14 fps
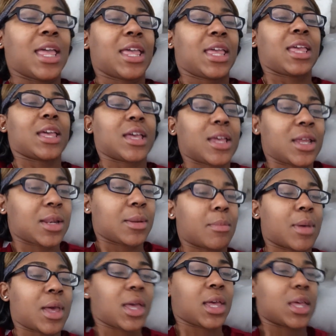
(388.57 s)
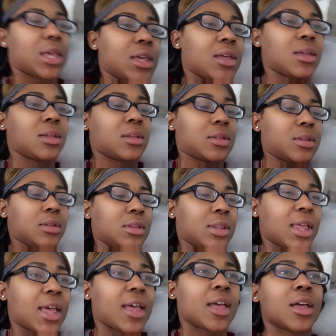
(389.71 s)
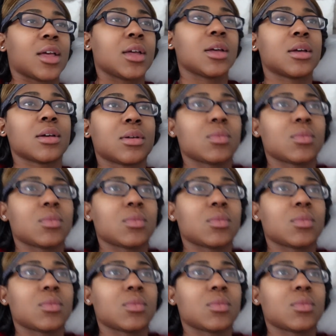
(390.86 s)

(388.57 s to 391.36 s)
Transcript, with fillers: And my leg,